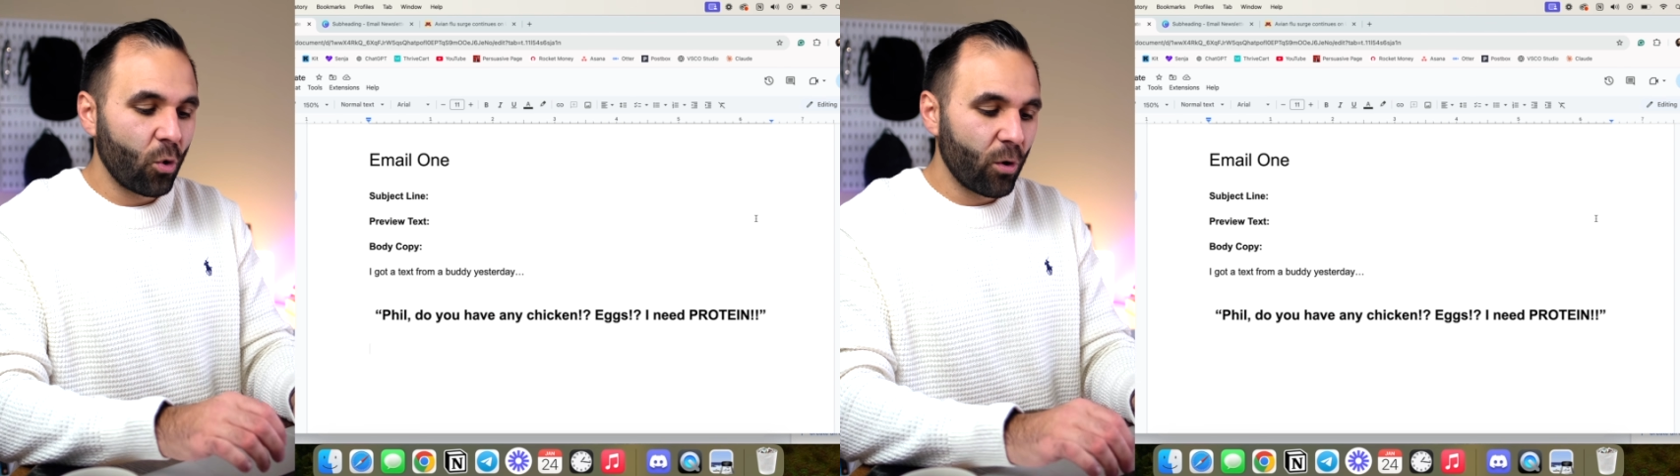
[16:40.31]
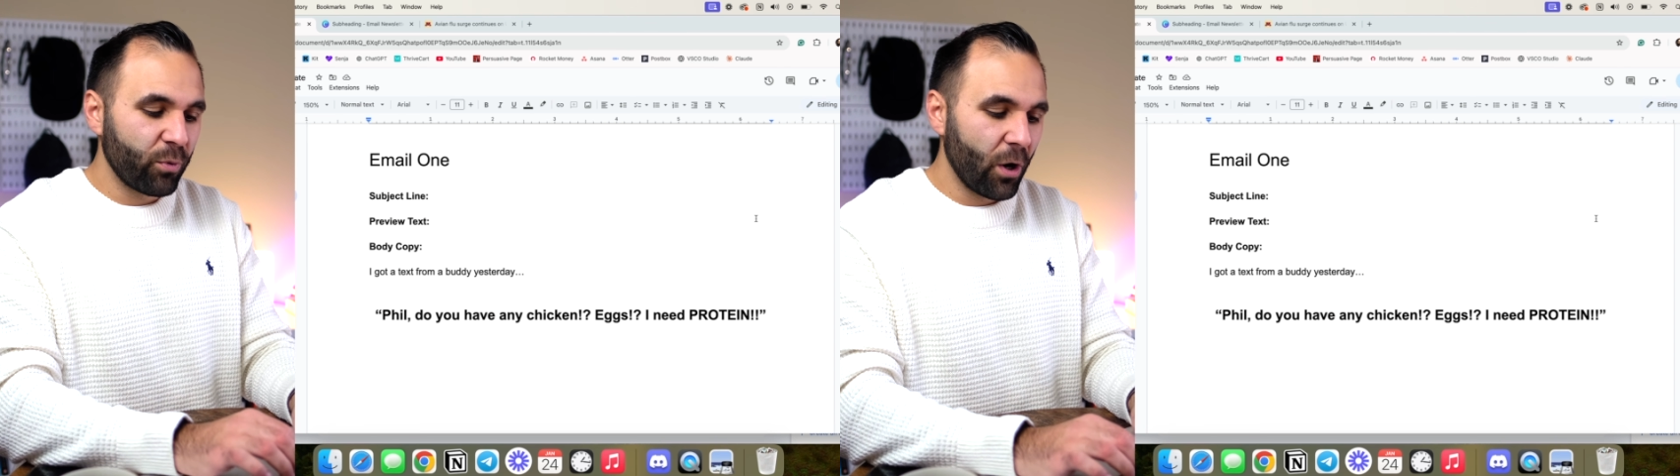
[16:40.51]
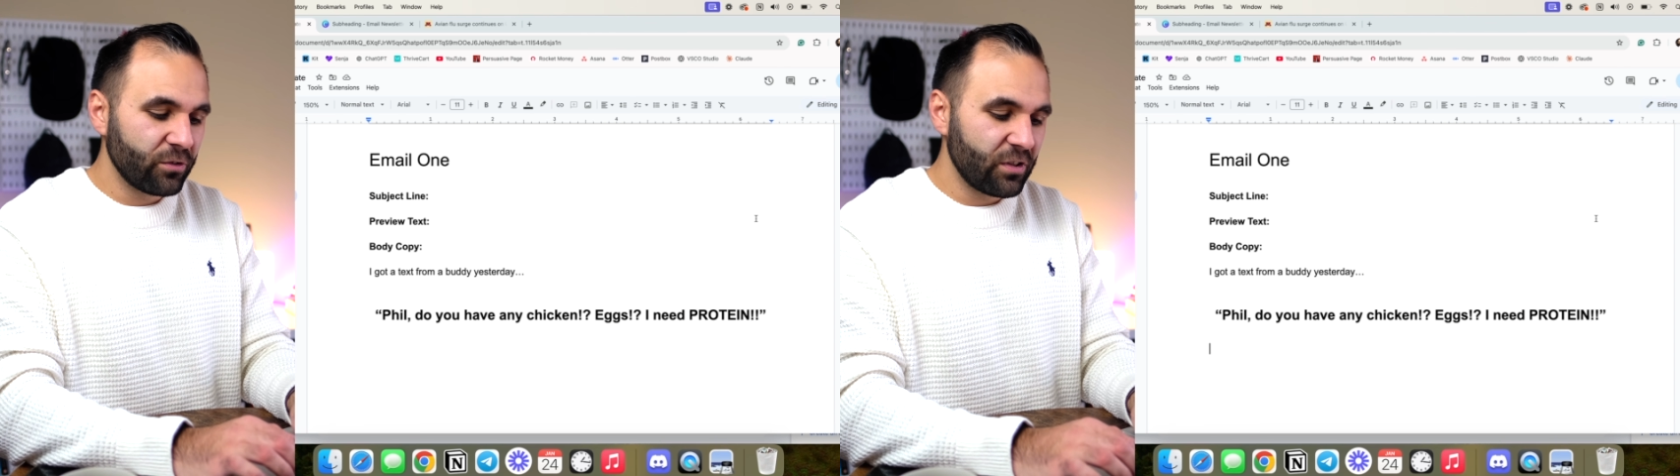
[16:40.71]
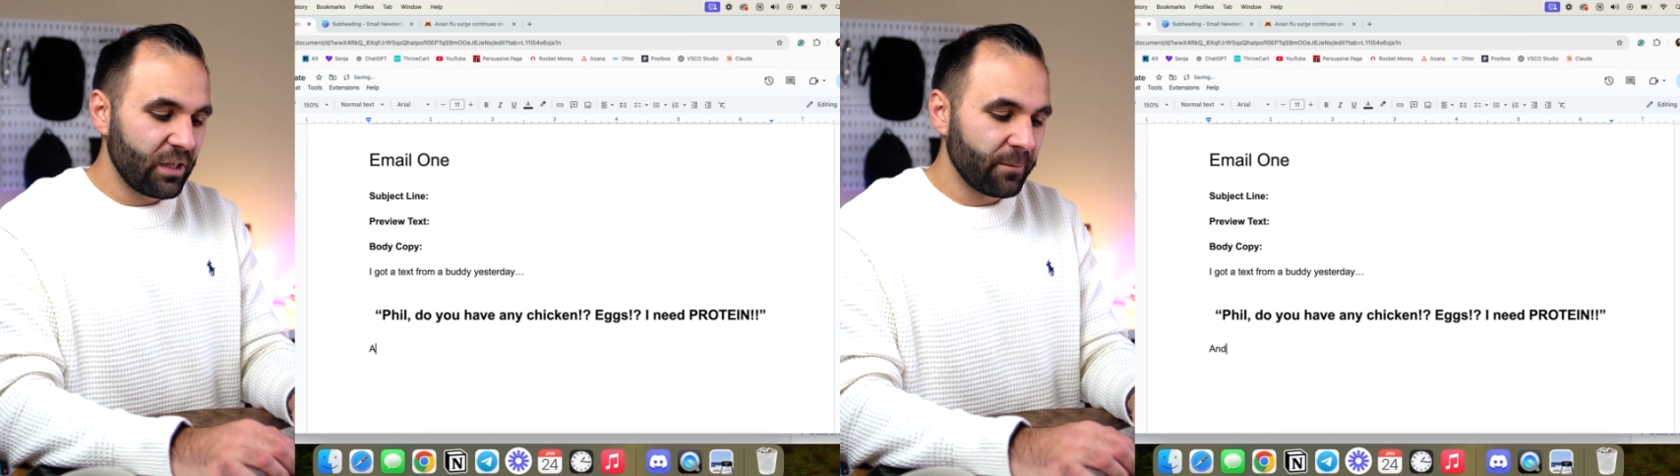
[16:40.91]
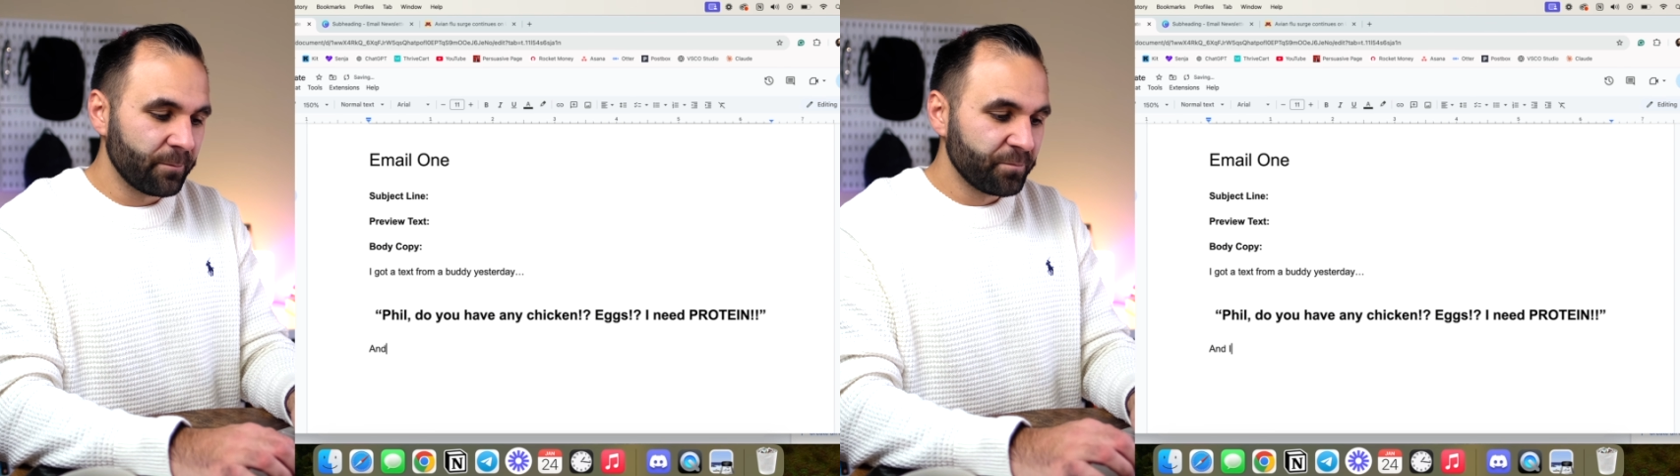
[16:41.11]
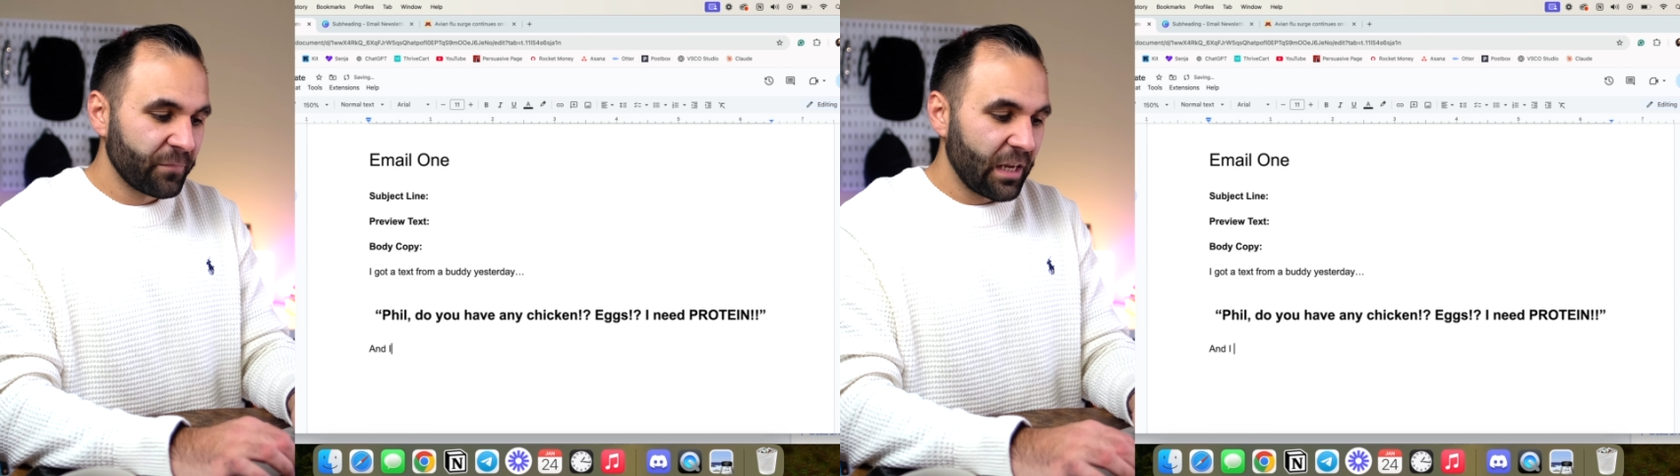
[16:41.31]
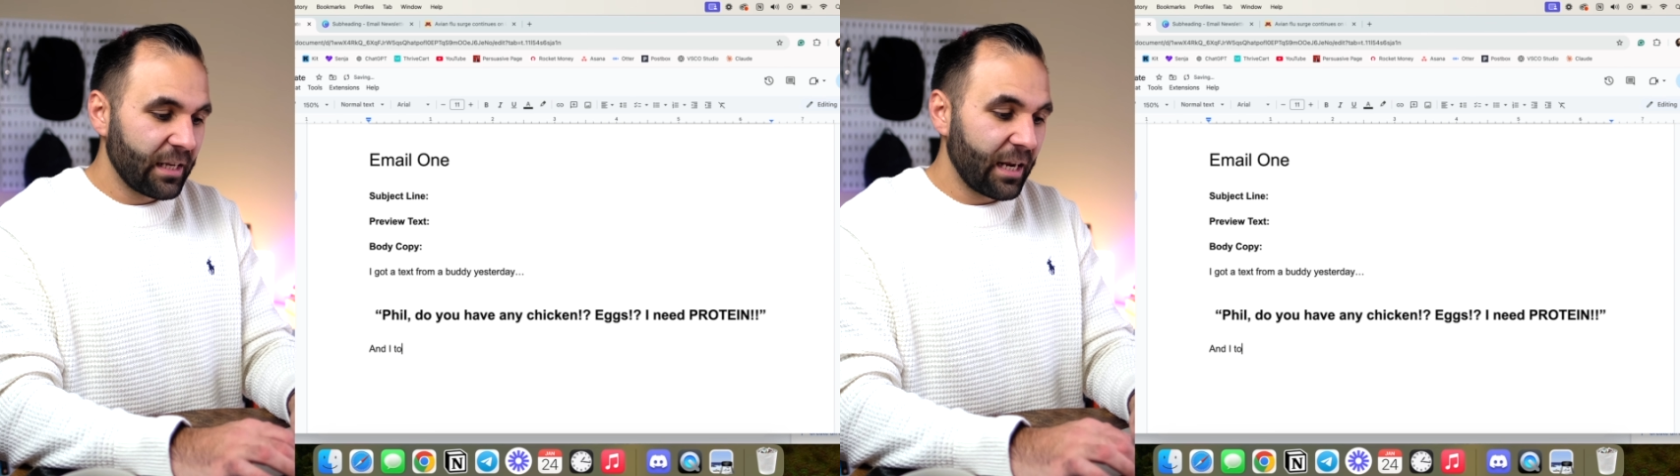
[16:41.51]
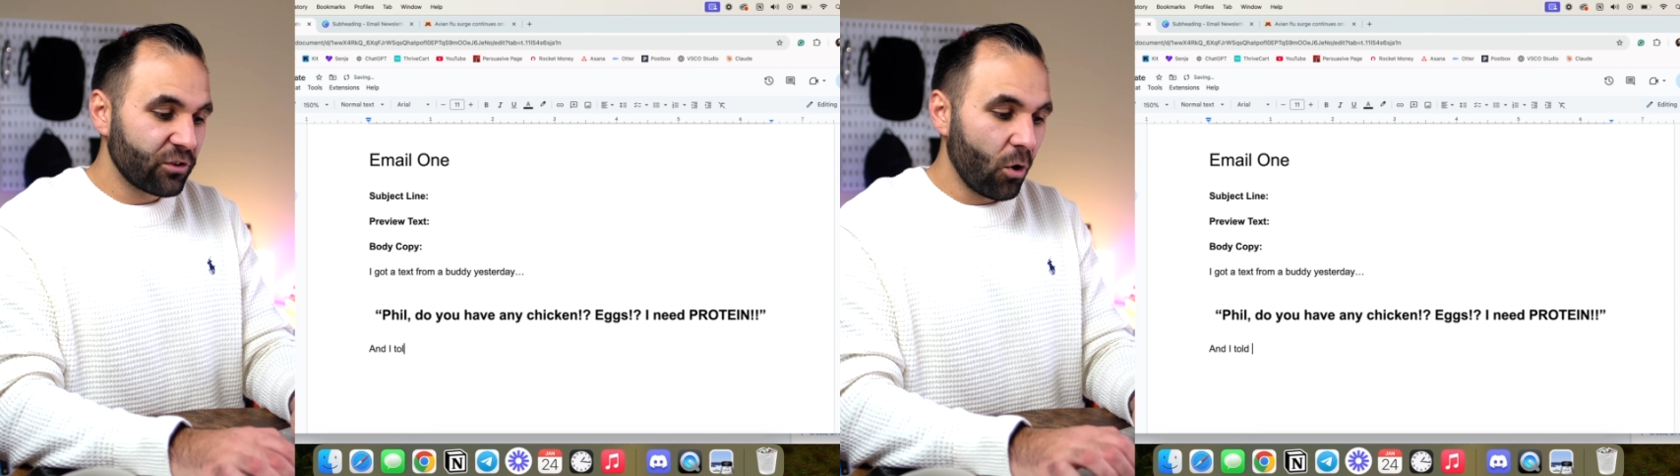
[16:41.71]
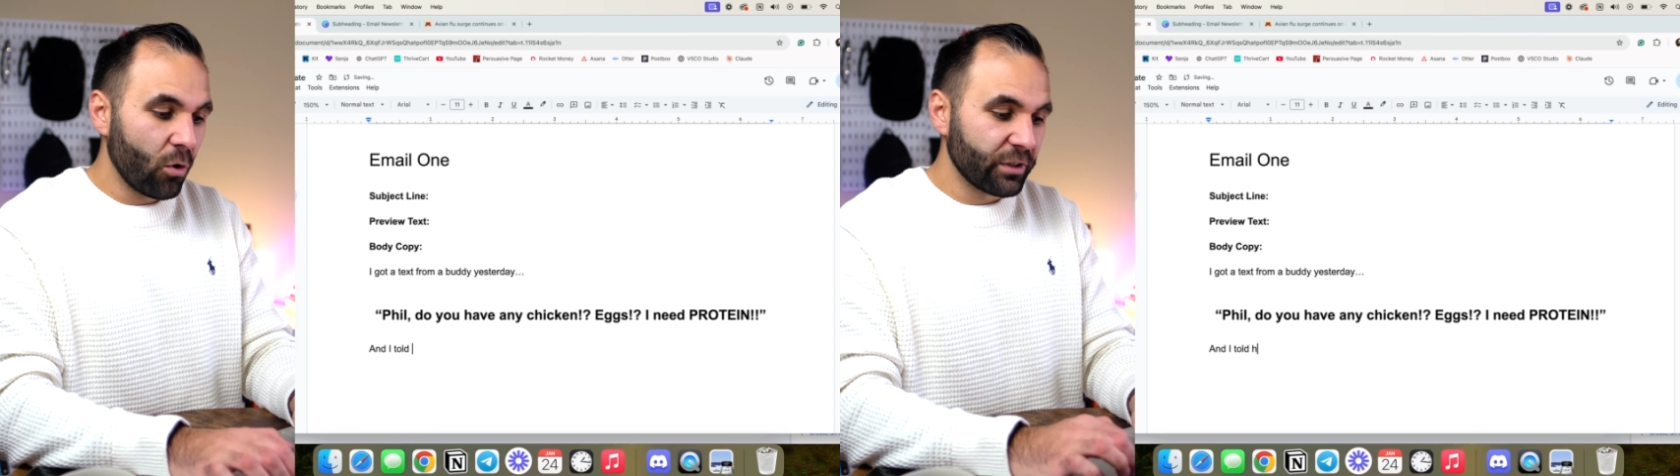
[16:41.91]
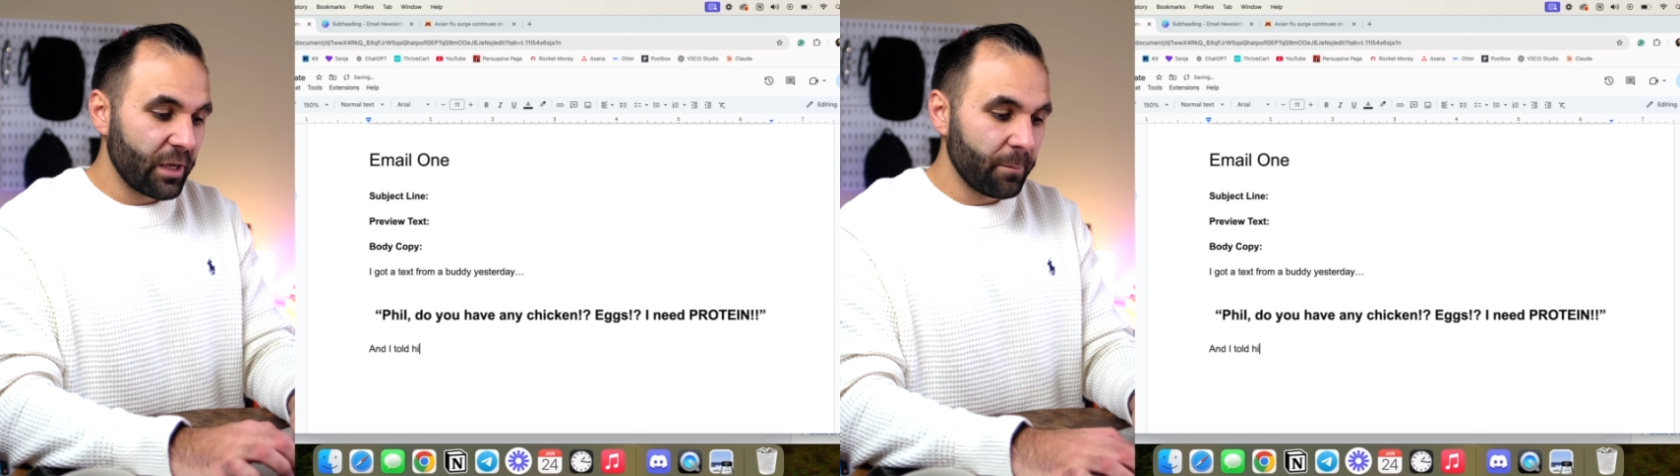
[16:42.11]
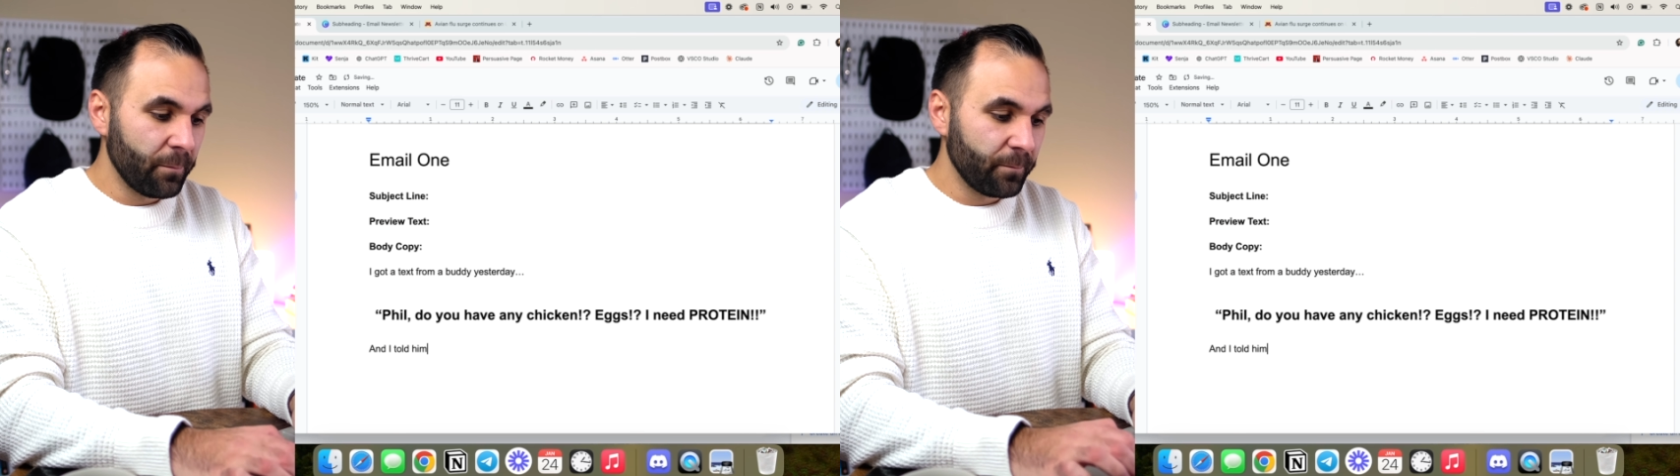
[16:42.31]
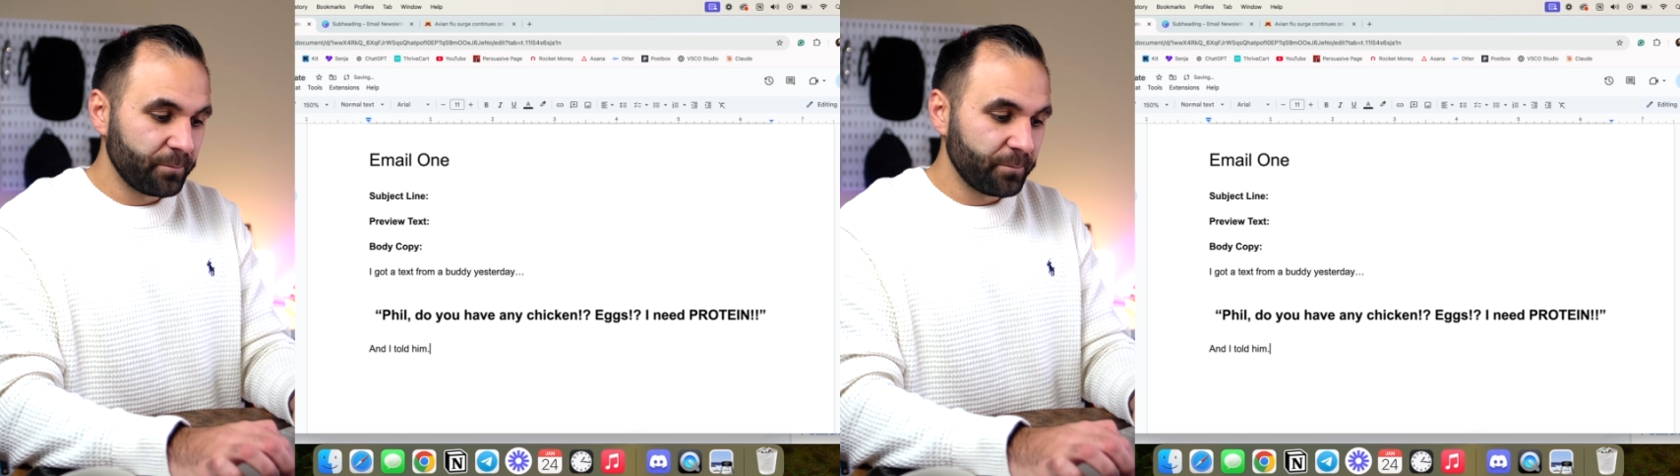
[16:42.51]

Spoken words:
or protein? And I told him,